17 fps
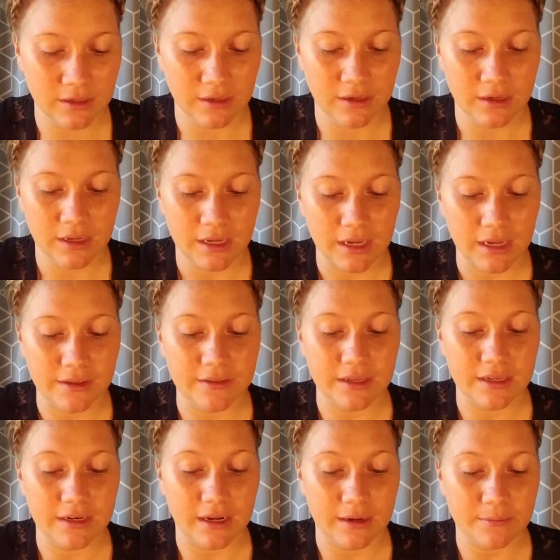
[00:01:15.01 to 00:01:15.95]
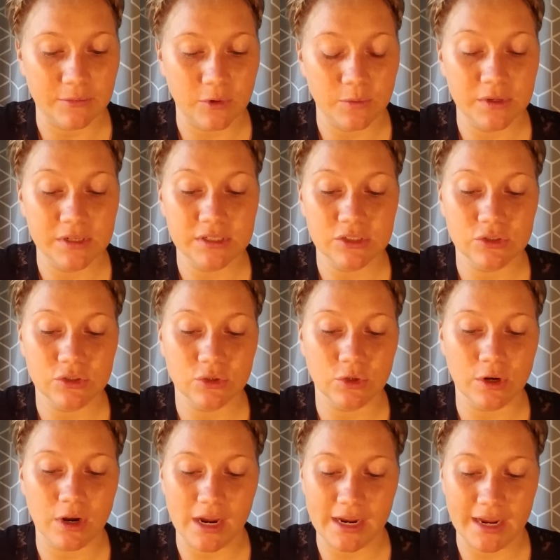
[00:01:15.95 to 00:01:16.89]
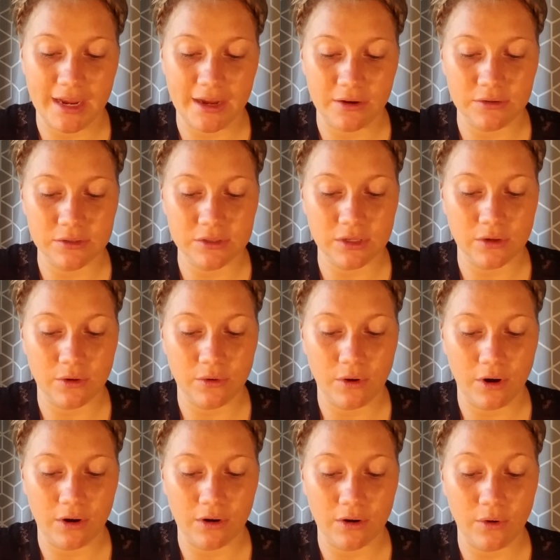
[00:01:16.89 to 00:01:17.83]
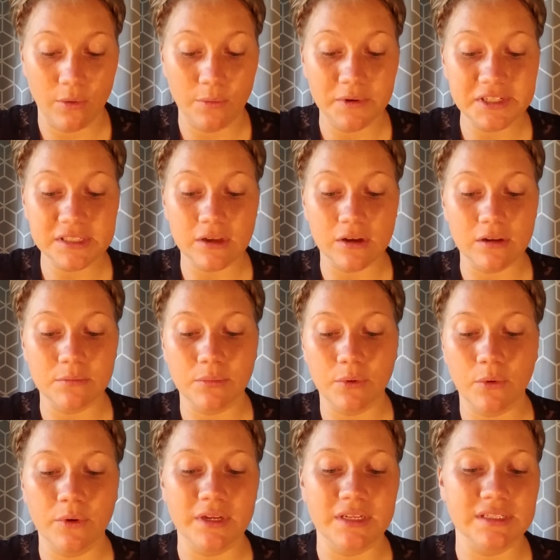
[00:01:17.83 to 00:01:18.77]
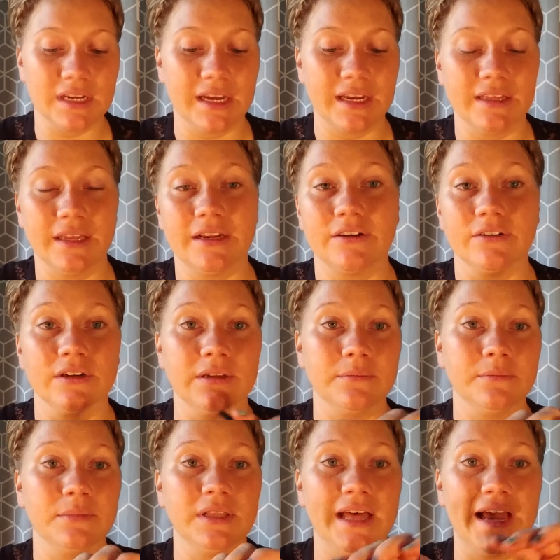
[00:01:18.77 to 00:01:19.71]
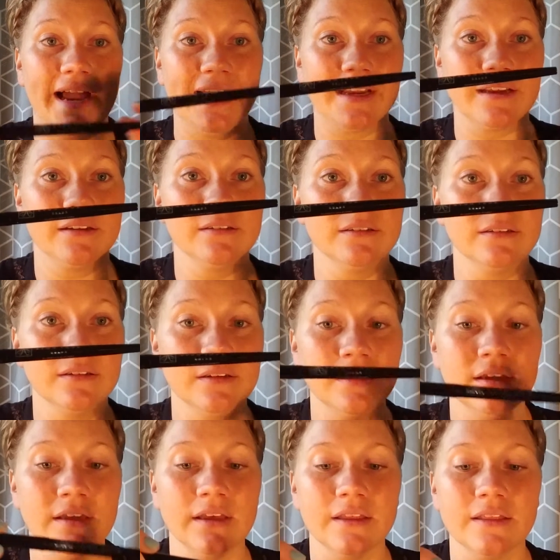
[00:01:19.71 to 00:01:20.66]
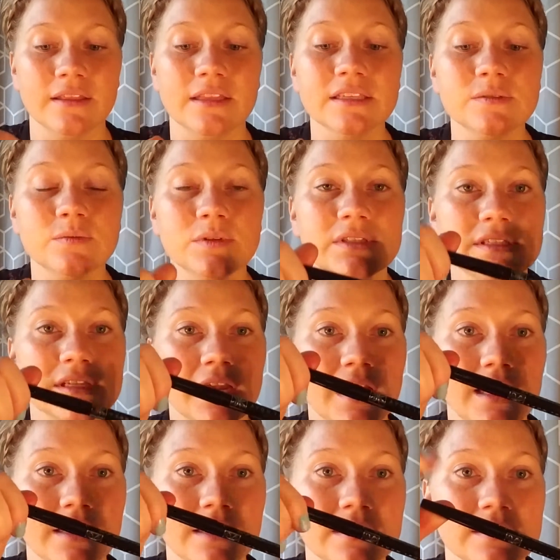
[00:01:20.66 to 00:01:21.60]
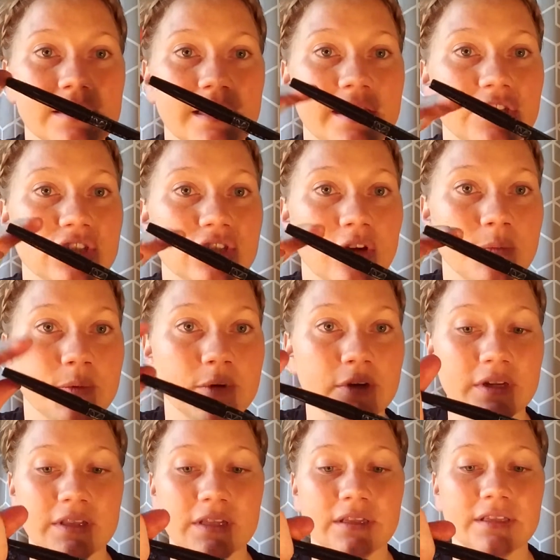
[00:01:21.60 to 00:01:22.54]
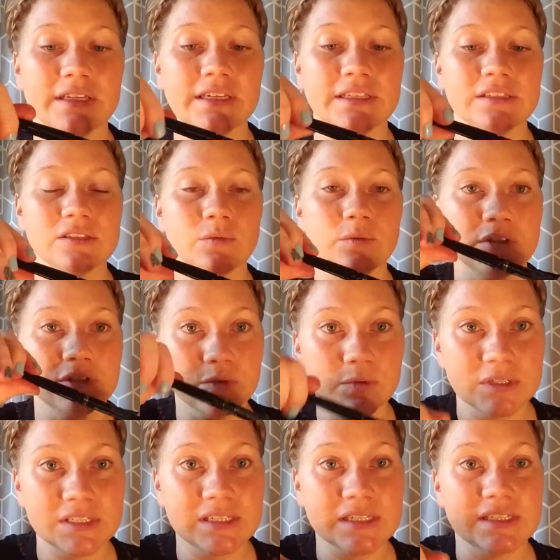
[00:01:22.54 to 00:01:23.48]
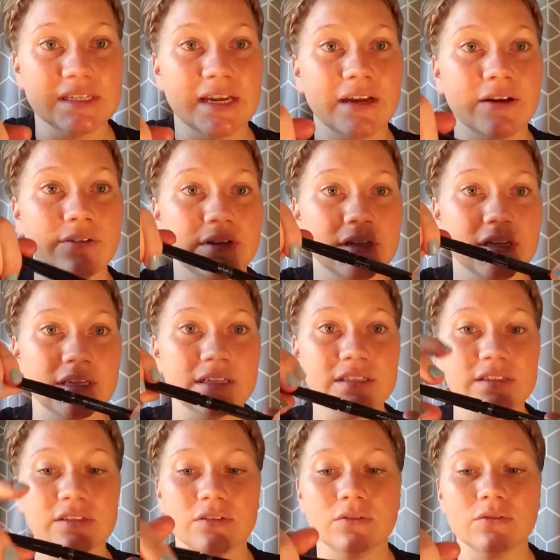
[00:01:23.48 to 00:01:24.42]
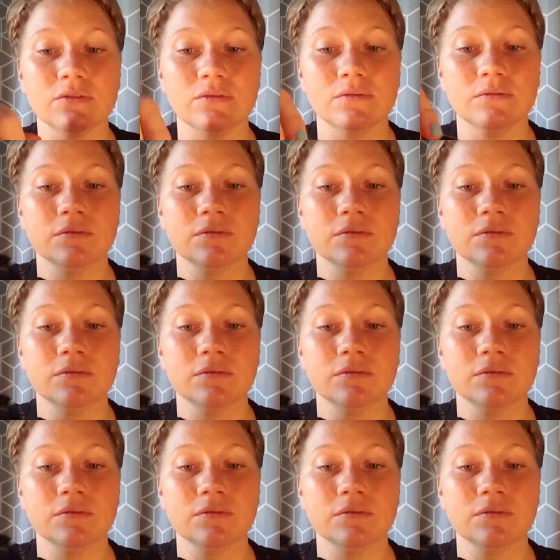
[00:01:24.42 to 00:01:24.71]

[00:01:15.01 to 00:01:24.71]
and then I'm going to try out our Always On Point eyeliner in black. This one's got, it's like a sharpener in the lid, so when you twist it down, it gets you